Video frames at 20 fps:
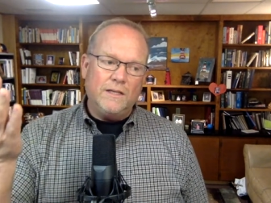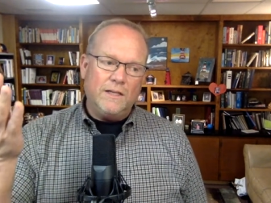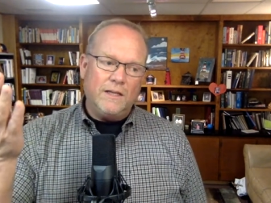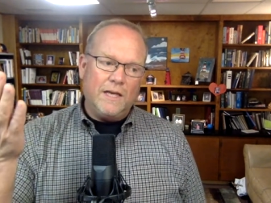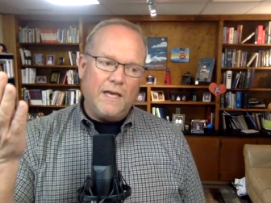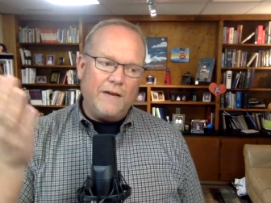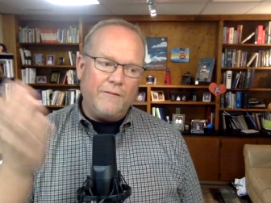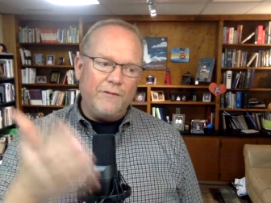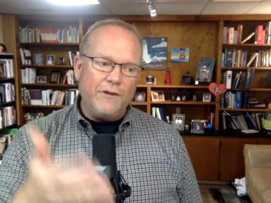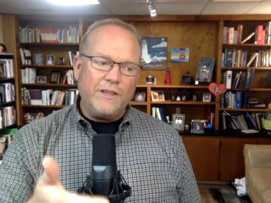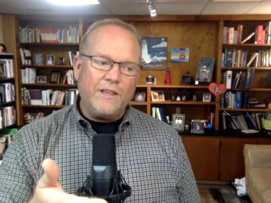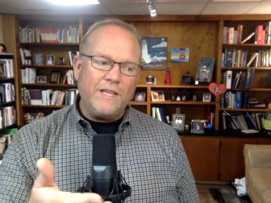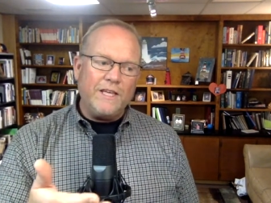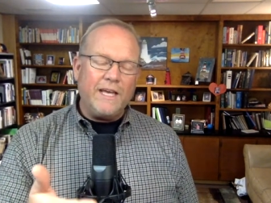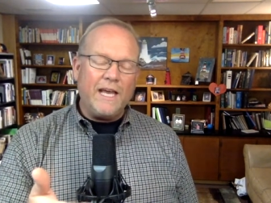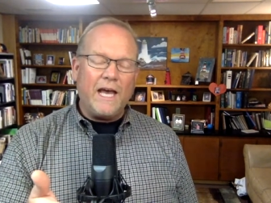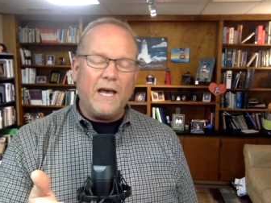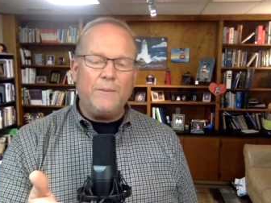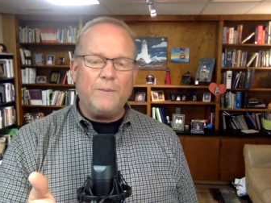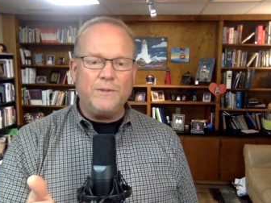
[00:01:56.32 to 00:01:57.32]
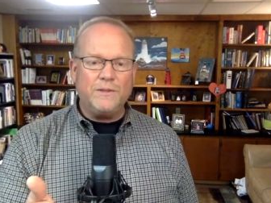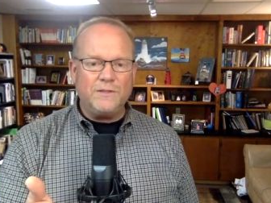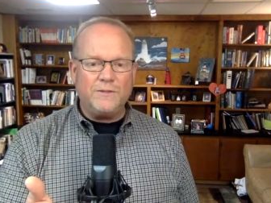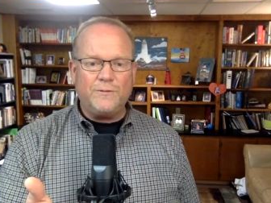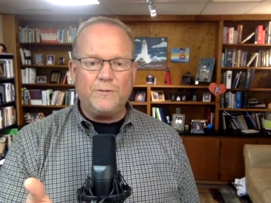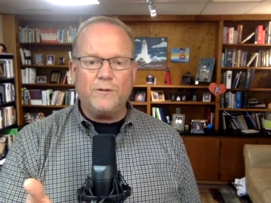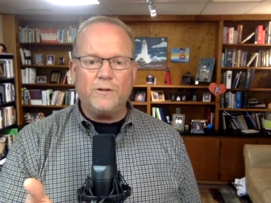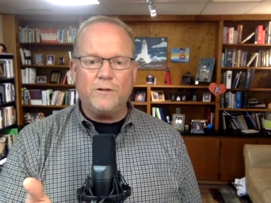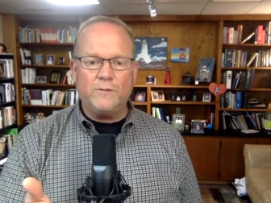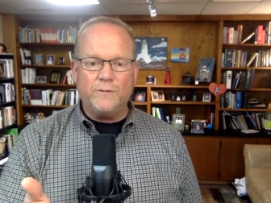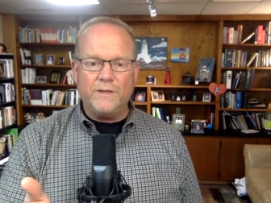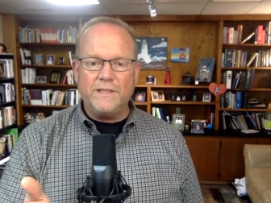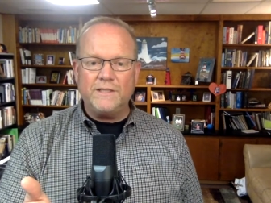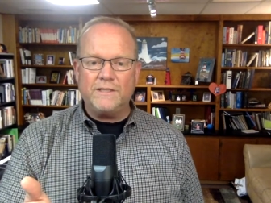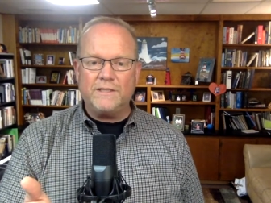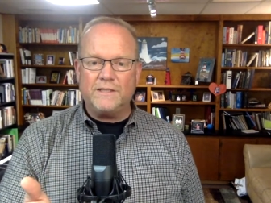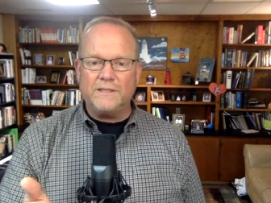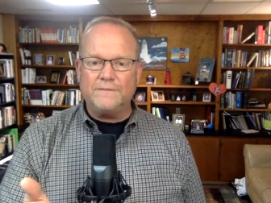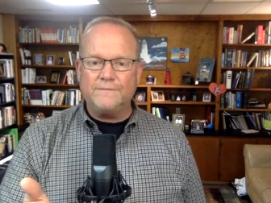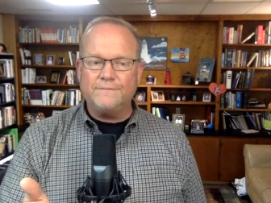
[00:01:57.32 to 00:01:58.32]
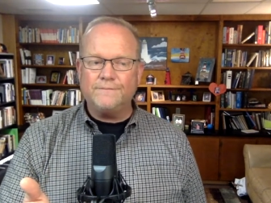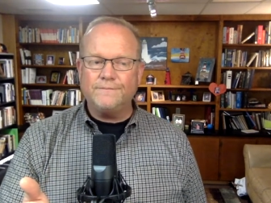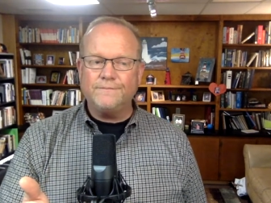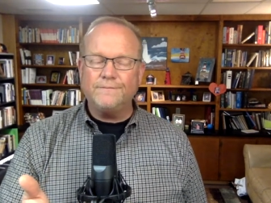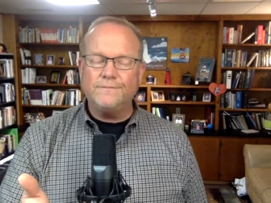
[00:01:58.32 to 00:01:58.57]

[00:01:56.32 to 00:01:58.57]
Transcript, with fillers: Everything happens for a reason.